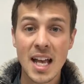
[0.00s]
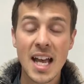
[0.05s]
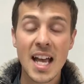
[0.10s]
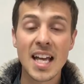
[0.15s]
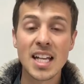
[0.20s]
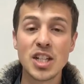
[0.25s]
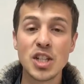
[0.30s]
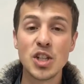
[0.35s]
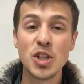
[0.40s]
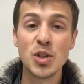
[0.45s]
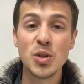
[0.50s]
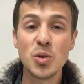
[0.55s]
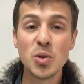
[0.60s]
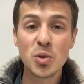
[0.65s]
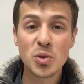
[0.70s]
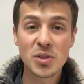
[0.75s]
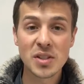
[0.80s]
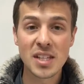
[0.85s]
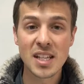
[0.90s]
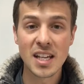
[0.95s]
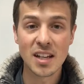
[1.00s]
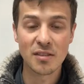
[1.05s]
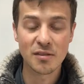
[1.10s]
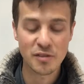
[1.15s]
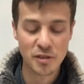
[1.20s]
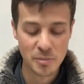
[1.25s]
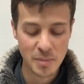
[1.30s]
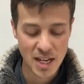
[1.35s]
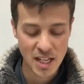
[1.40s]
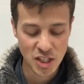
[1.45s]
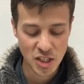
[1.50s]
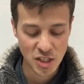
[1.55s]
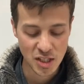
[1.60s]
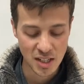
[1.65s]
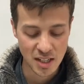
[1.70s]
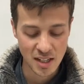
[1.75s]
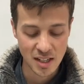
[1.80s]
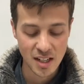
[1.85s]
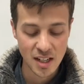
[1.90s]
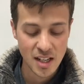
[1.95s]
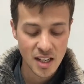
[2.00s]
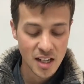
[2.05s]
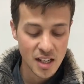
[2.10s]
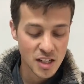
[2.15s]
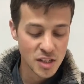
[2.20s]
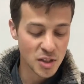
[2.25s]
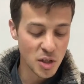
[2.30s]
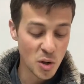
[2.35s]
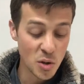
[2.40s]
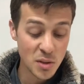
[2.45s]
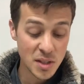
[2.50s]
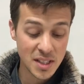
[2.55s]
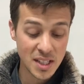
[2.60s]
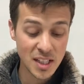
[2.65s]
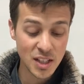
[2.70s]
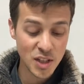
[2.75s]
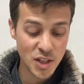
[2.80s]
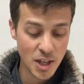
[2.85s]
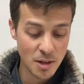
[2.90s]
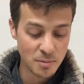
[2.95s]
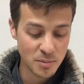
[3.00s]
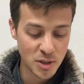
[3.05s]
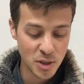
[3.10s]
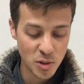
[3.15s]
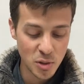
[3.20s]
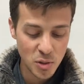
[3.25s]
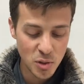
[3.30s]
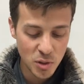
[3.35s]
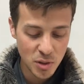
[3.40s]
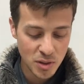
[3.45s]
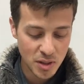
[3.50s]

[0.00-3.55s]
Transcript: and use the information. So teach them to